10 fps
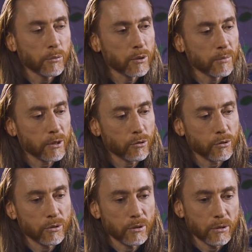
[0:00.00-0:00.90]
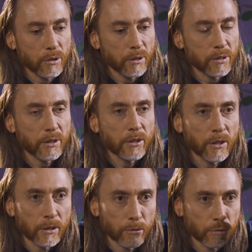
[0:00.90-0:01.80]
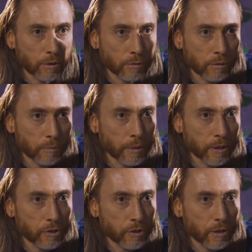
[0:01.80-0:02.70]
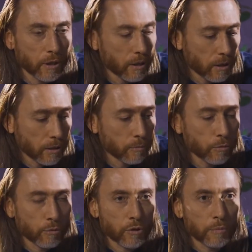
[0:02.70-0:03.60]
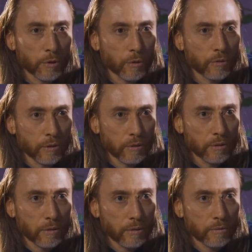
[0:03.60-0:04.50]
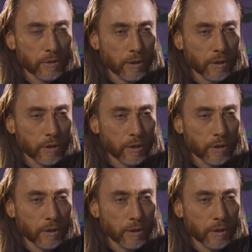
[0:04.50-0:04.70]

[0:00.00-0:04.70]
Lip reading: and your awareness may be, if we stack books, the height might reach 1 meter.